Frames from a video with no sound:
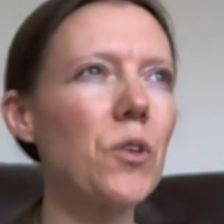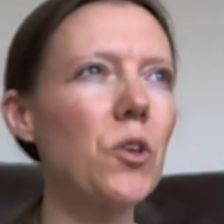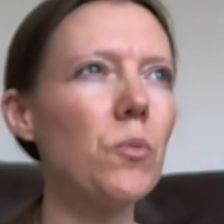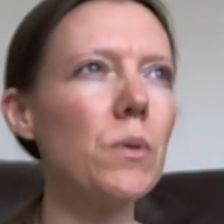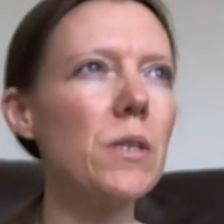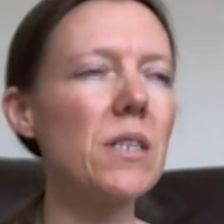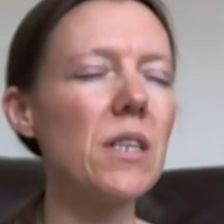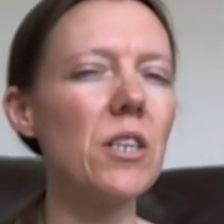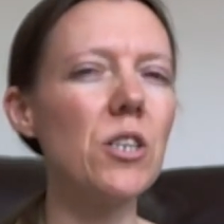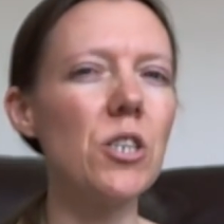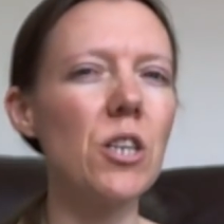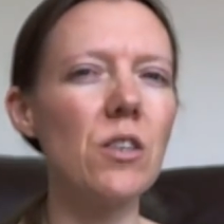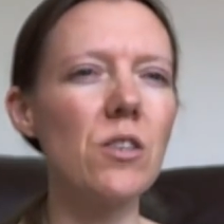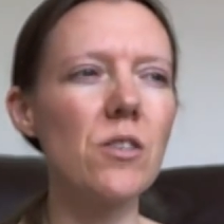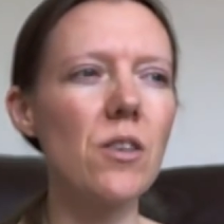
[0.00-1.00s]
Could be
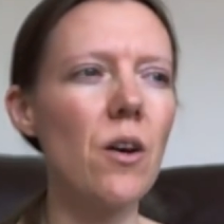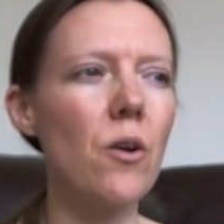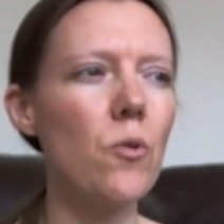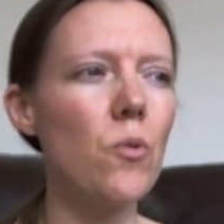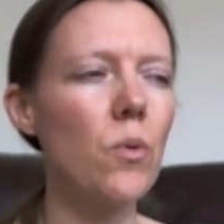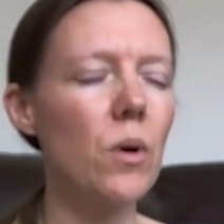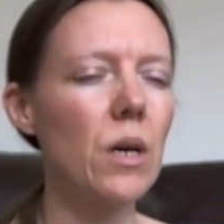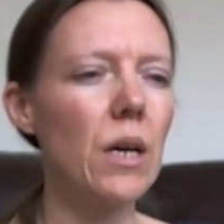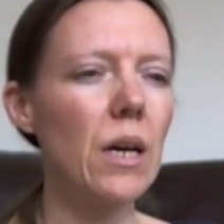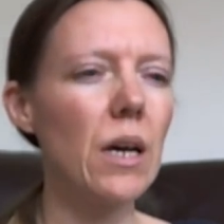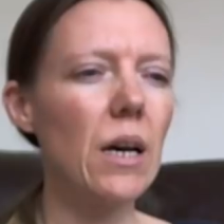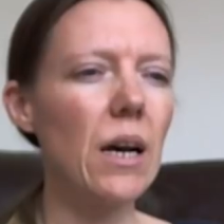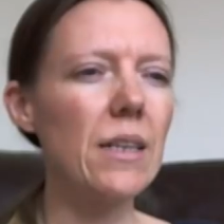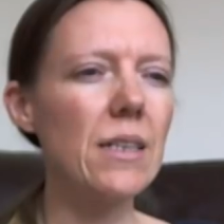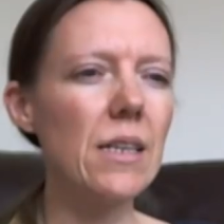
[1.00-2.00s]
stitching. So
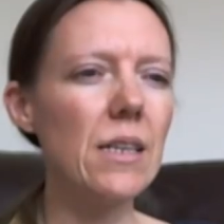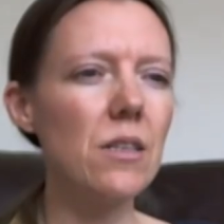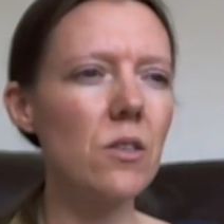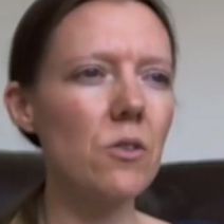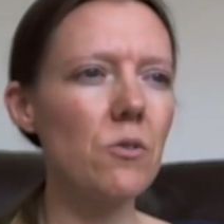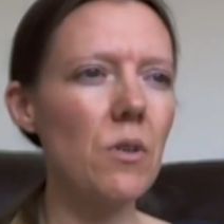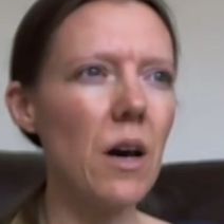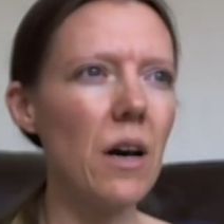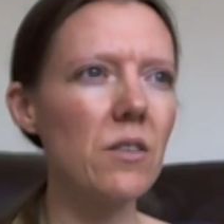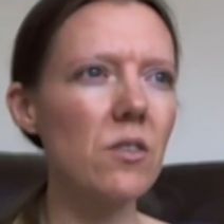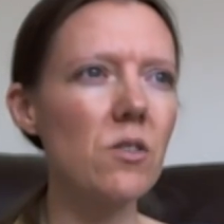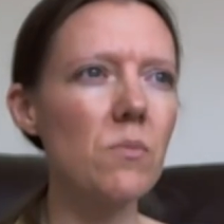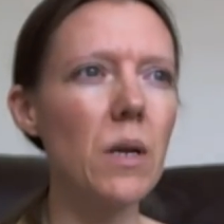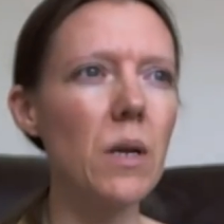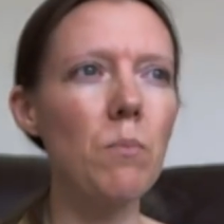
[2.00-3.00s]
I didn't do that. It
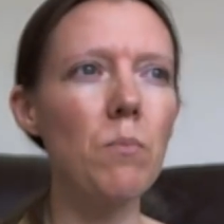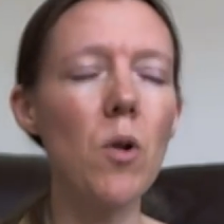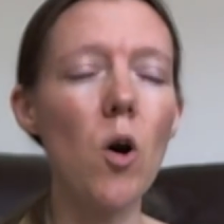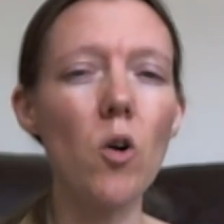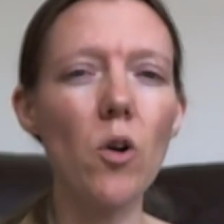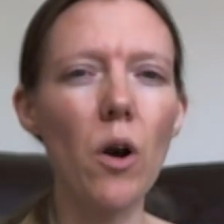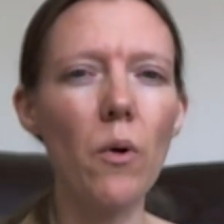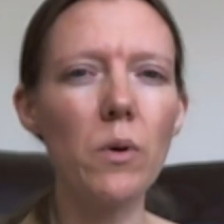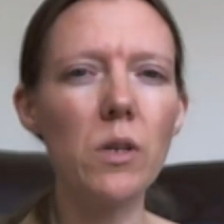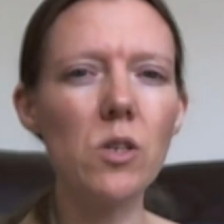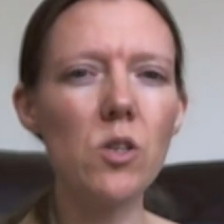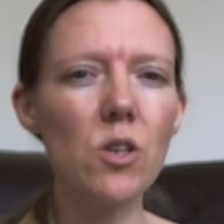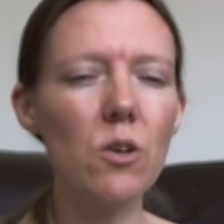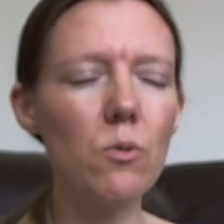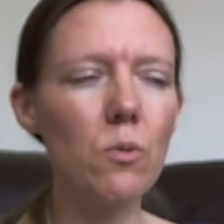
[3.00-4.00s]
doesn't mean I'm not going
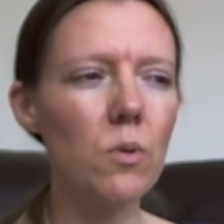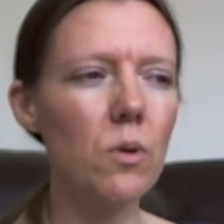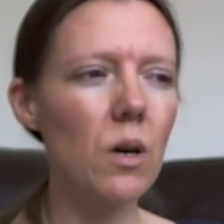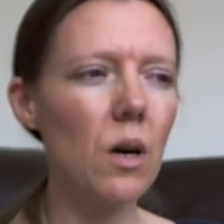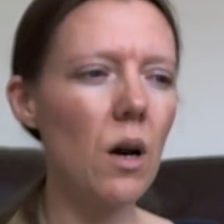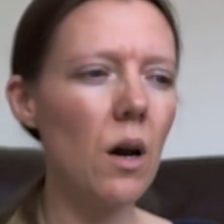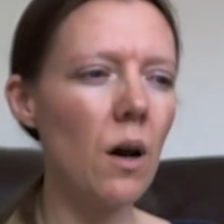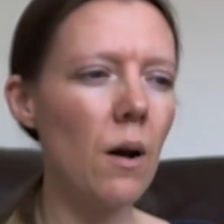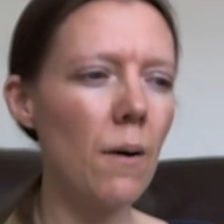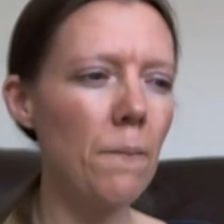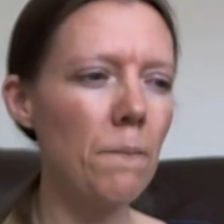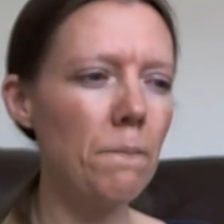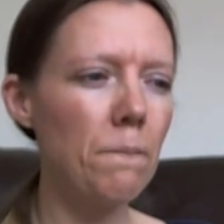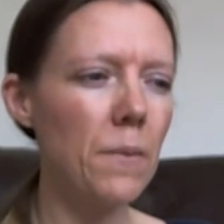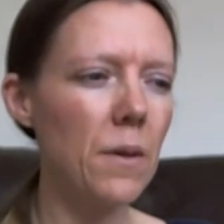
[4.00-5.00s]
to
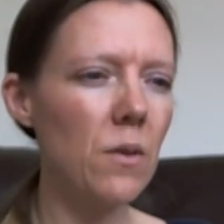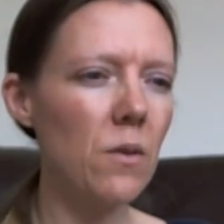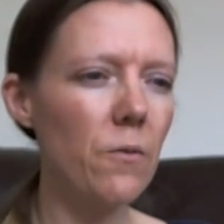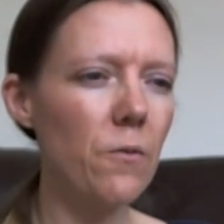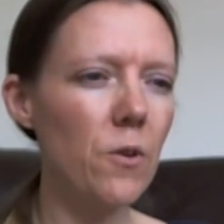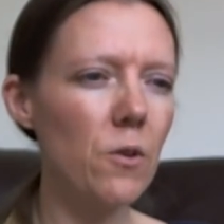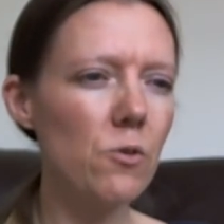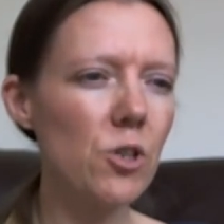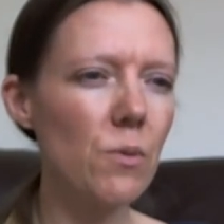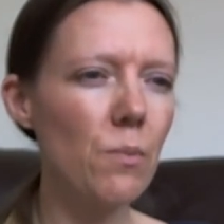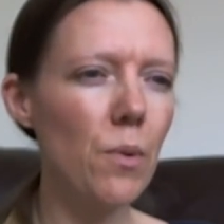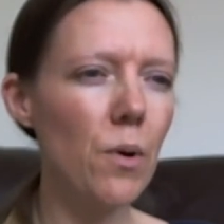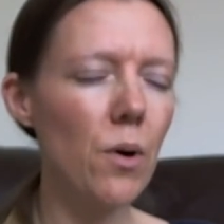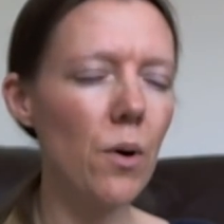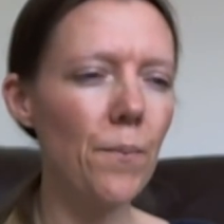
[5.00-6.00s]
in the future,
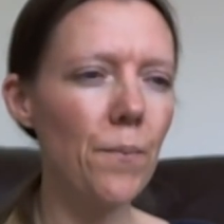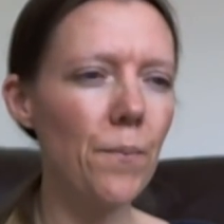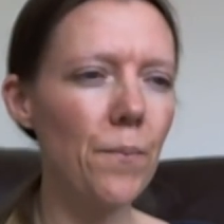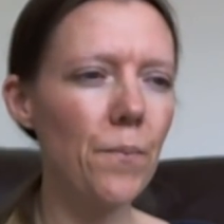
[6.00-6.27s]
but